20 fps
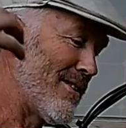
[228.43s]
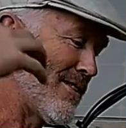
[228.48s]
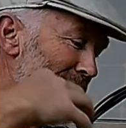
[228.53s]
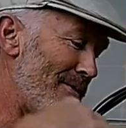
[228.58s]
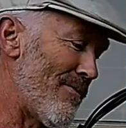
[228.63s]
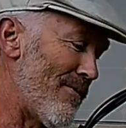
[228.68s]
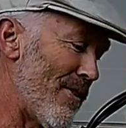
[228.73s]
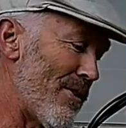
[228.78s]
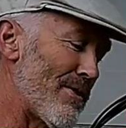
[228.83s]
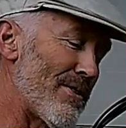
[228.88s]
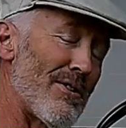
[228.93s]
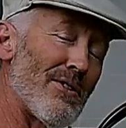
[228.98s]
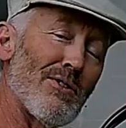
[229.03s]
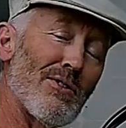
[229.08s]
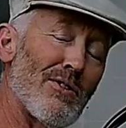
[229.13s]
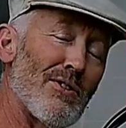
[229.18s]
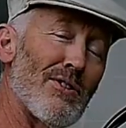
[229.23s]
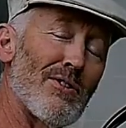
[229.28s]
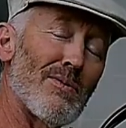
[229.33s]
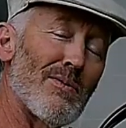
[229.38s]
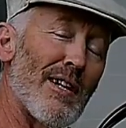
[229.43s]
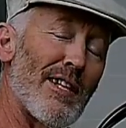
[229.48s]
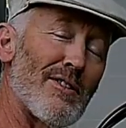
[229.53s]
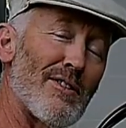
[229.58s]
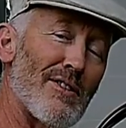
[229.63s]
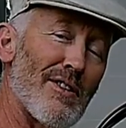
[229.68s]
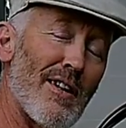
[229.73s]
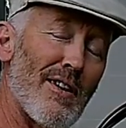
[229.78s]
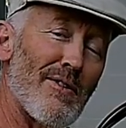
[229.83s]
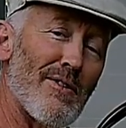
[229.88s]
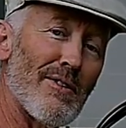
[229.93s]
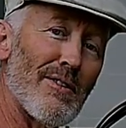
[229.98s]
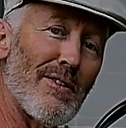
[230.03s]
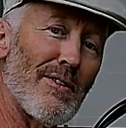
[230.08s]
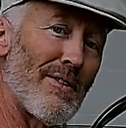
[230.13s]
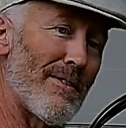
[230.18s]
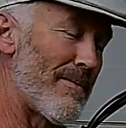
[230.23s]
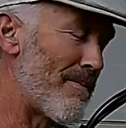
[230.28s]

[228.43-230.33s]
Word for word: the voltage will just run straight through